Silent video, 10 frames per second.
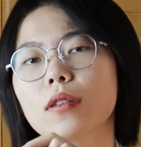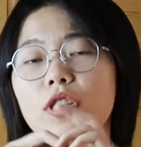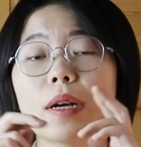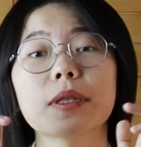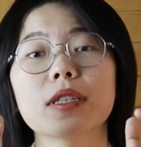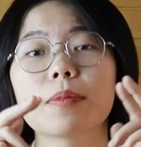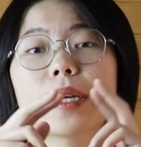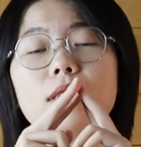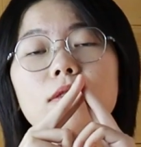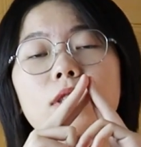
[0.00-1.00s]

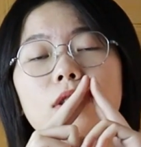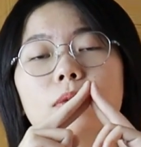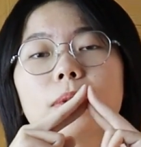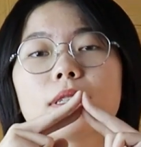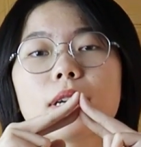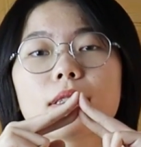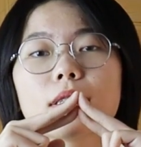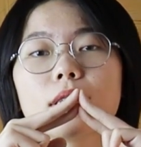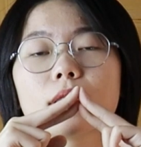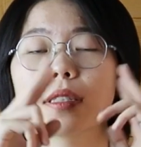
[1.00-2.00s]
Japanese-based VTubers,
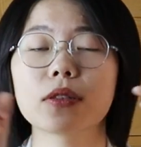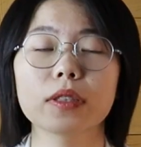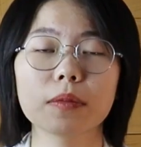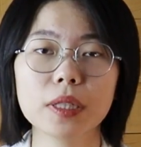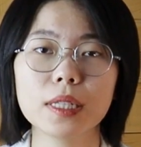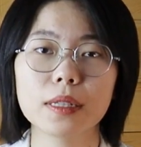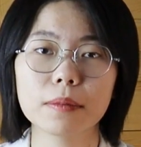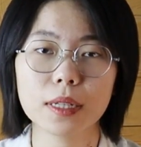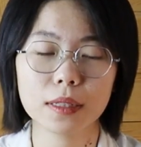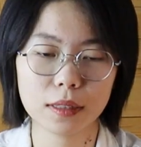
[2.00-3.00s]
as a serious
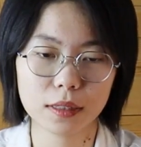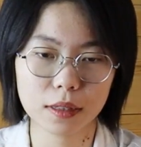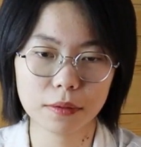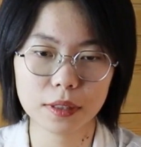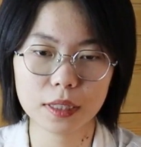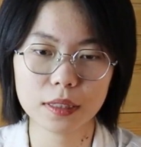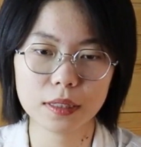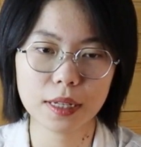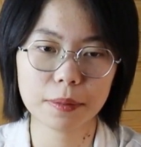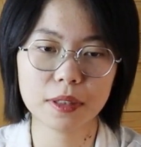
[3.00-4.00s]
medium that deserves
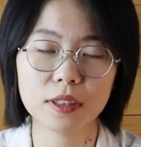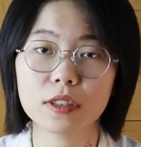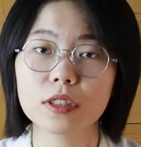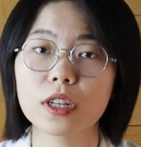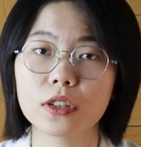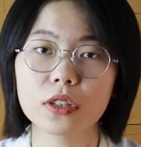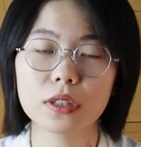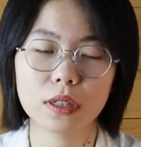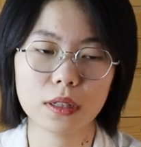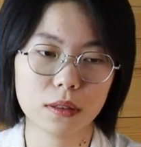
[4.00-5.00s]
in-depth
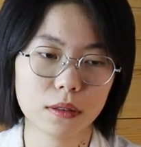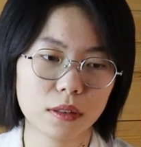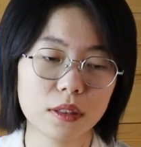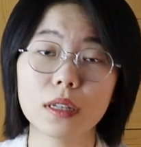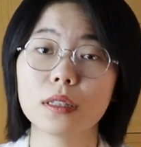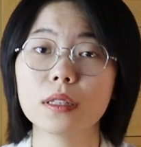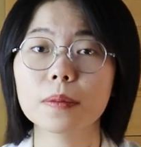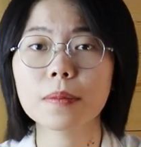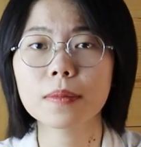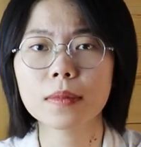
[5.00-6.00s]
discussion and
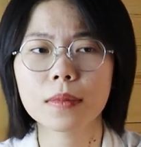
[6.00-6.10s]
study.